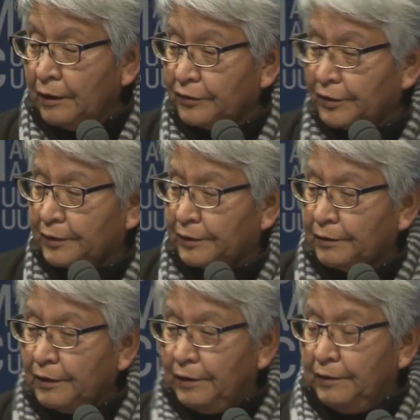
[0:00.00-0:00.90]

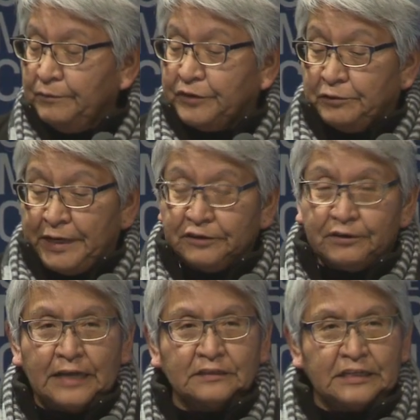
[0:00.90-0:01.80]
The
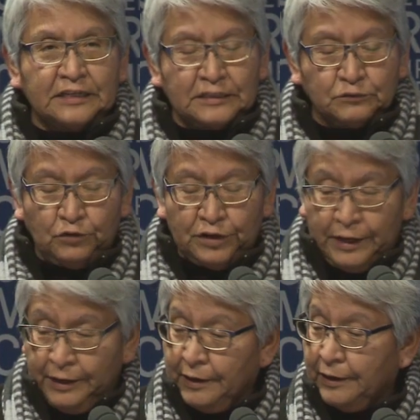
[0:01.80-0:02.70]
director had seen his work